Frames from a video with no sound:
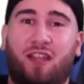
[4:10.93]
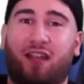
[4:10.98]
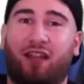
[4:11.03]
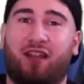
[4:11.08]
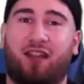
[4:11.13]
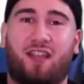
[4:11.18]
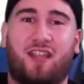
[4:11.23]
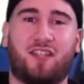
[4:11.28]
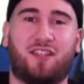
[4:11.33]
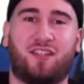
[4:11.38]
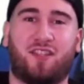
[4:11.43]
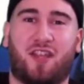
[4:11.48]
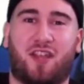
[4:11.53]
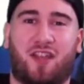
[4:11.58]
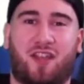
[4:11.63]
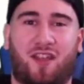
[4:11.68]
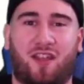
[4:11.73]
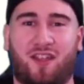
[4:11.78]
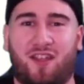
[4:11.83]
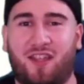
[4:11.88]
in
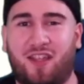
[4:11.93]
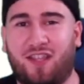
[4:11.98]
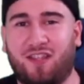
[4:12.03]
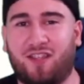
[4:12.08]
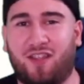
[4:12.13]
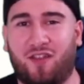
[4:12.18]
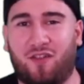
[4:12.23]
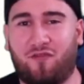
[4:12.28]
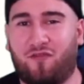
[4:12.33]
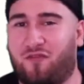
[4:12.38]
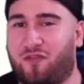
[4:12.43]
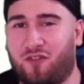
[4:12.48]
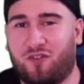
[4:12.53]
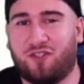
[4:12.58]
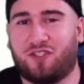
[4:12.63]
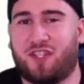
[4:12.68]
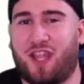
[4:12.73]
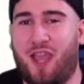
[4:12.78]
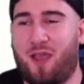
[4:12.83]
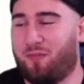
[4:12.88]
the in the
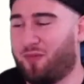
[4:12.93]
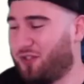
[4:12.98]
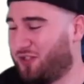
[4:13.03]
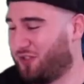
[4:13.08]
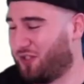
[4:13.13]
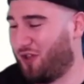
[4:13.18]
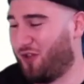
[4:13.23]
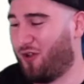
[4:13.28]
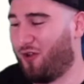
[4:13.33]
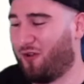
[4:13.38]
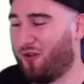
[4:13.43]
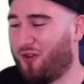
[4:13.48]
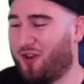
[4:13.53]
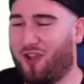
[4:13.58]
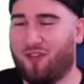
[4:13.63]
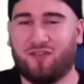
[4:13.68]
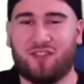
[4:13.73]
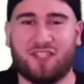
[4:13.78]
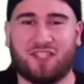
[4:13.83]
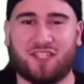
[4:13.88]
first episode of
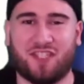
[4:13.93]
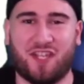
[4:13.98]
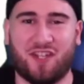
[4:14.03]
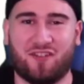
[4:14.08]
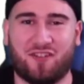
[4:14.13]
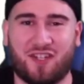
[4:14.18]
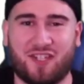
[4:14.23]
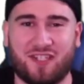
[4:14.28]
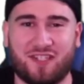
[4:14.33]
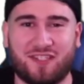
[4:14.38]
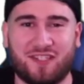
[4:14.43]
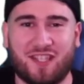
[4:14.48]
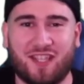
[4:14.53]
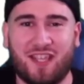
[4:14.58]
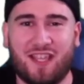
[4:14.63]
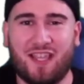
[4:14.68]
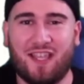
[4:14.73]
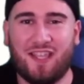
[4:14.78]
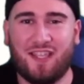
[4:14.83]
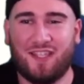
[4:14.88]
the series.
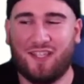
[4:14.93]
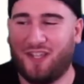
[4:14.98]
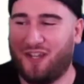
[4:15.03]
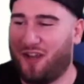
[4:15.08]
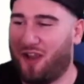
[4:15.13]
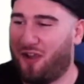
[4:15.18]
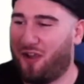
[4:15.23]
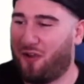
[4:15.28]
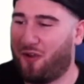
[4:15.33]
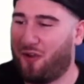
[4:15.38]
You know,